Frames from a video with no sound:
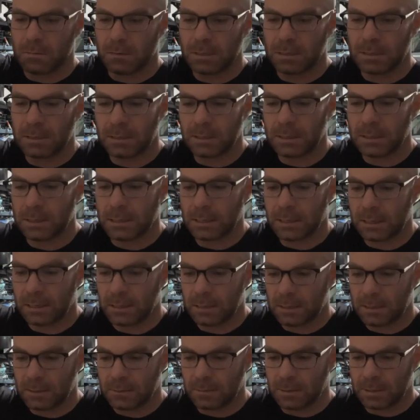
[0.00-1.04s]
And then,
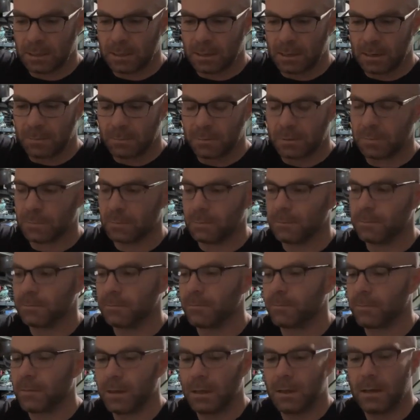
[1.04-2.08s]
I don't need a lot of purple.
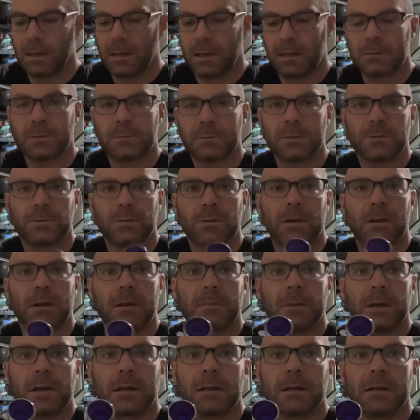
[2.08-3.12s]
And so I'm just filling up
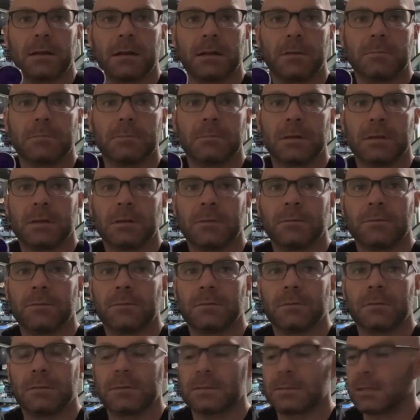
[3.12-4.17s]
my cup. I don't know if
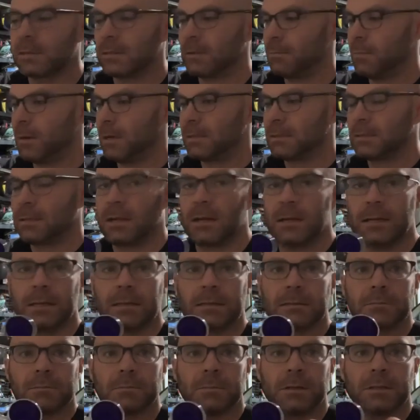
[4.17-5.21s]
it's not the best
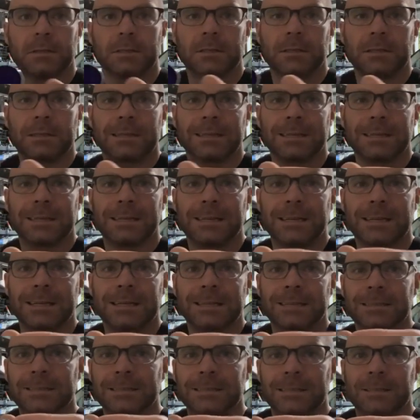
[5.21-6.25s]
lighting, but you can kind
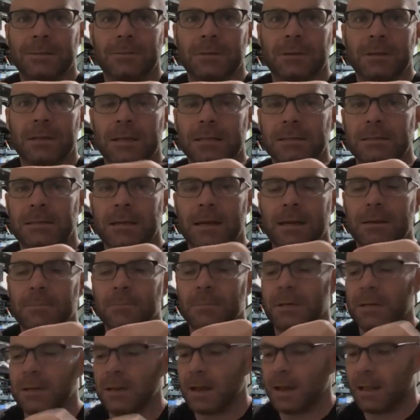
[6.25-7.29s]
of see where that's at,
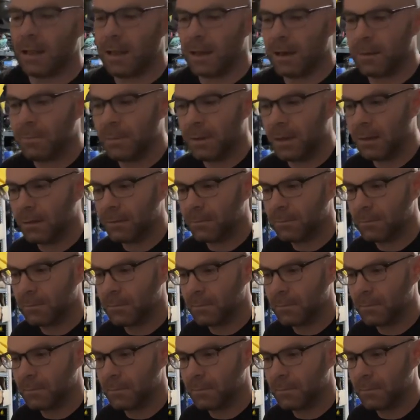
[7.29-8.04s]
but not a lot of paint